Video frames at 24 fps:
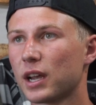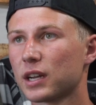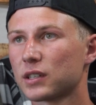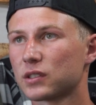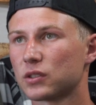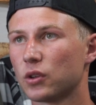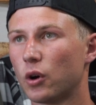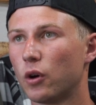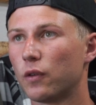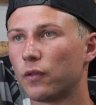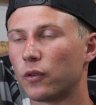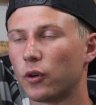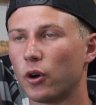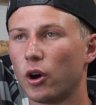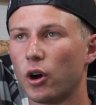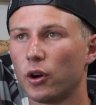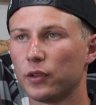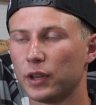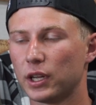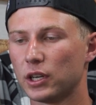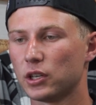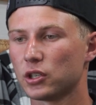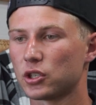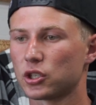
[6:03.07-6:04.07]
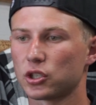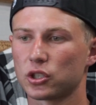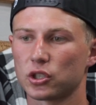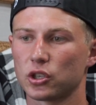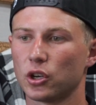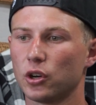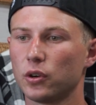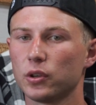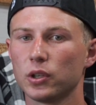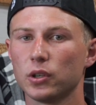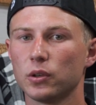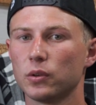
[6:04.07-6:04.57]
X, the overall, they just
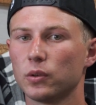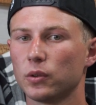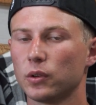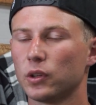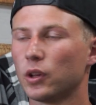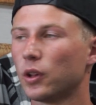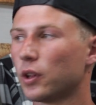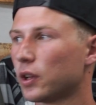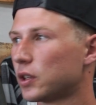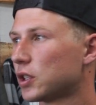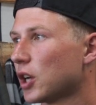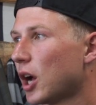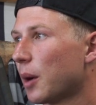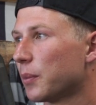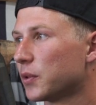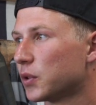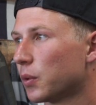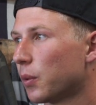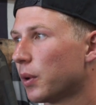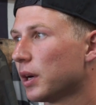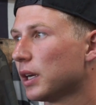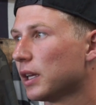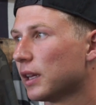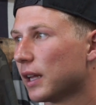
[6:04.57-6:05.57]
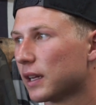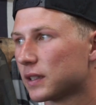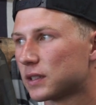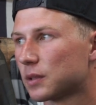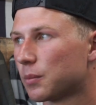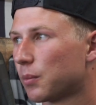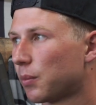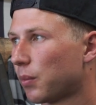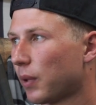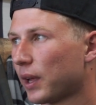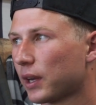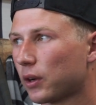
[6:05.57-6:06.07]
show you the top 20.
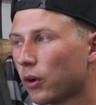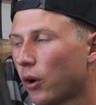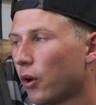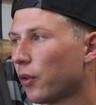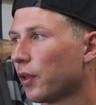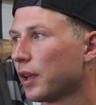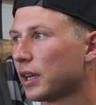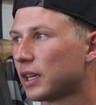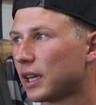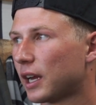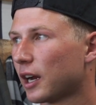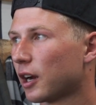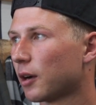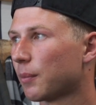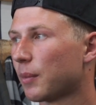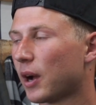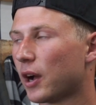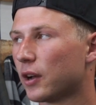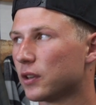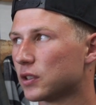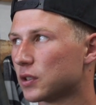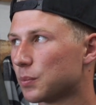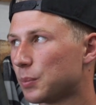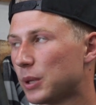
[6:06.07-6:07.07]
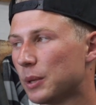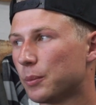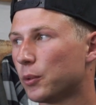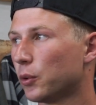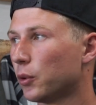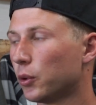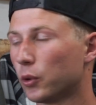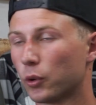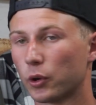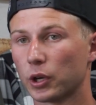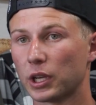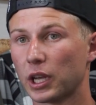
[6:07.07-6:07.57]
That's like all they care about is
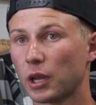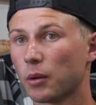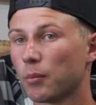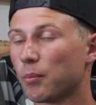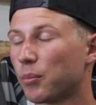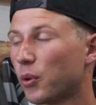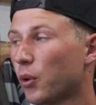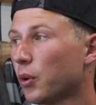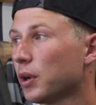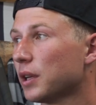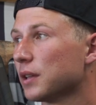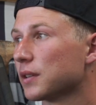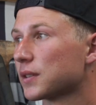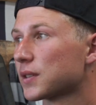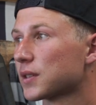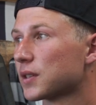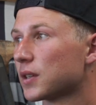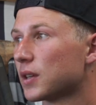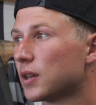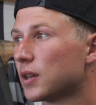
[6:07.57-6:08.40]
people who are getting points.